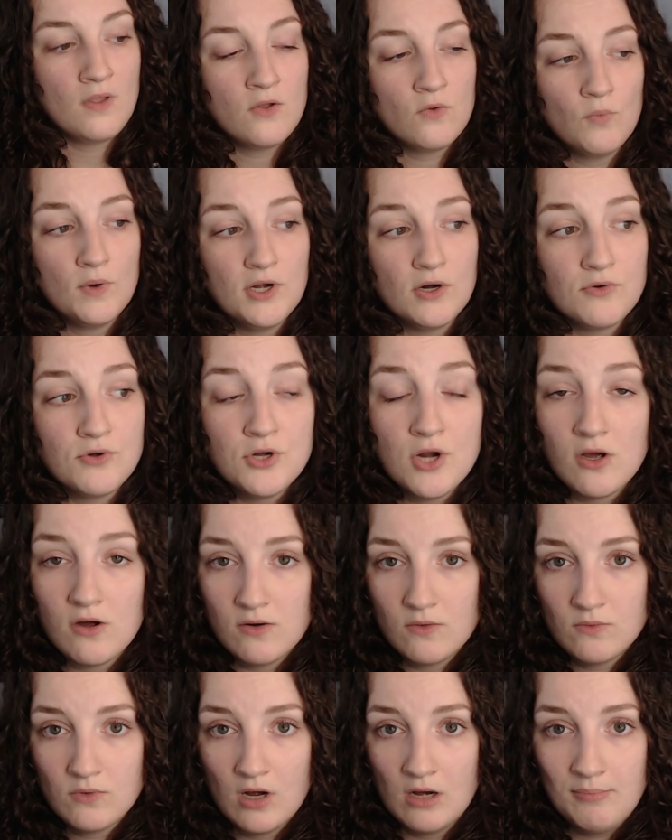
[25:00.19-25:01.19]
We don't
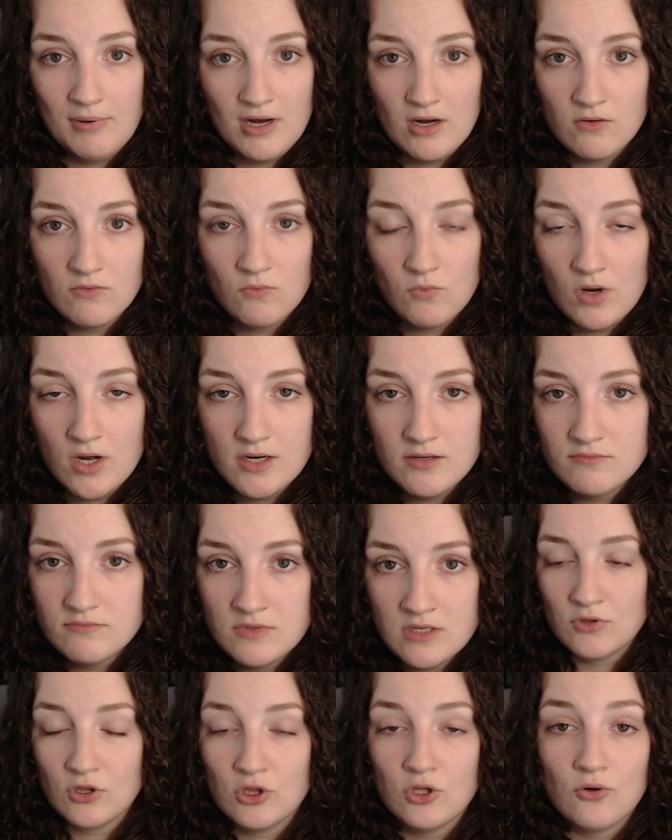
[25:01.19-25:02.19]
know about what
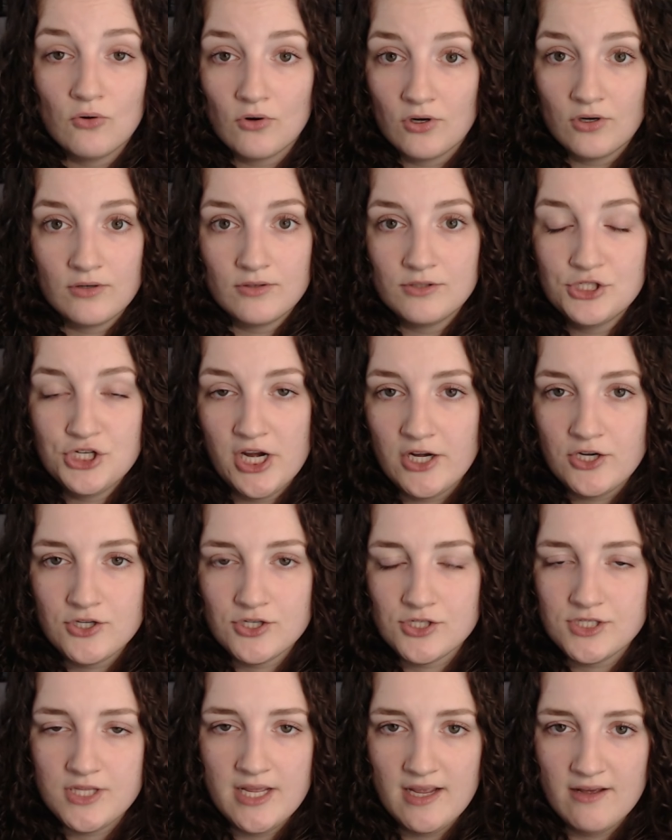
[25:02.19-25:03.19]
lore
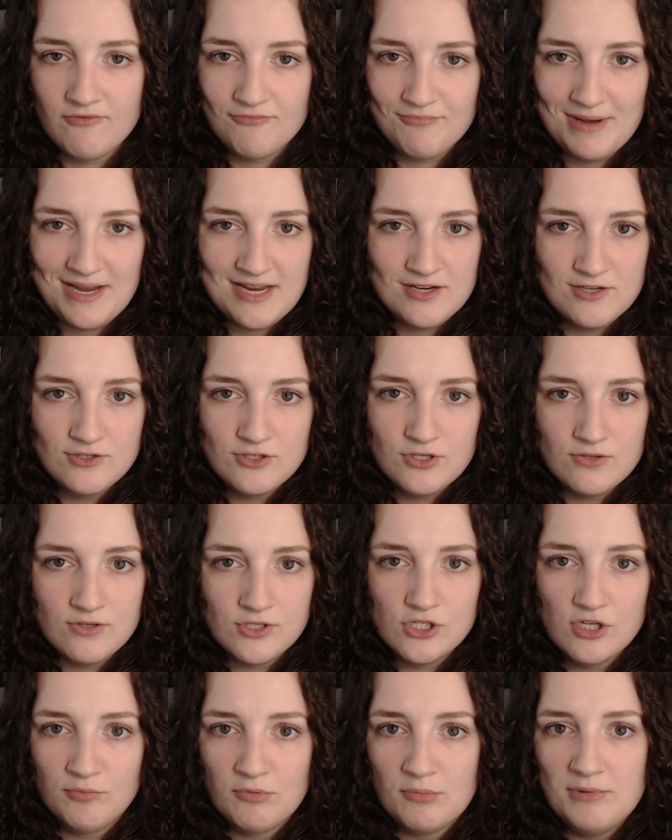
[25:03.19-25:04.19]
changes they have made to the
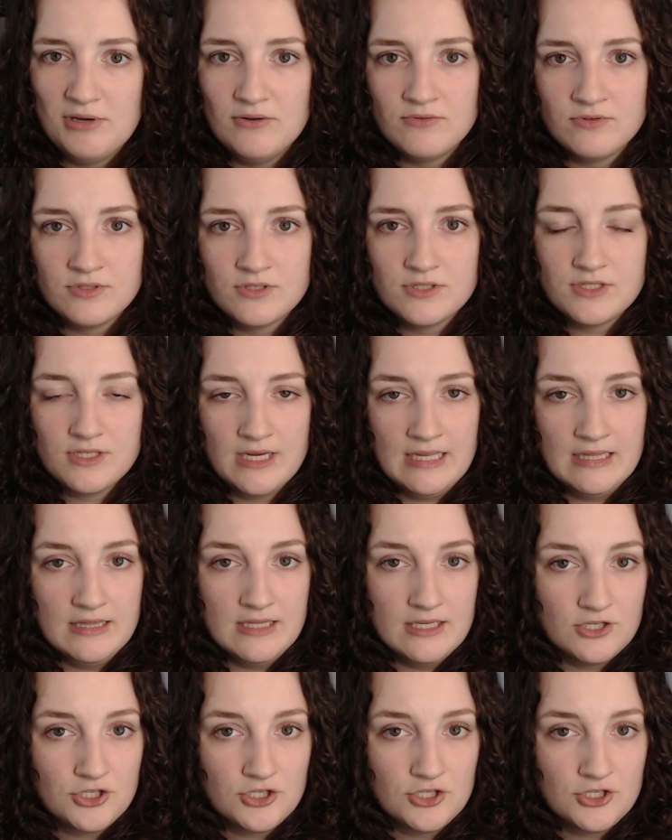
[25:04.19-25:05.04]
super mutants in this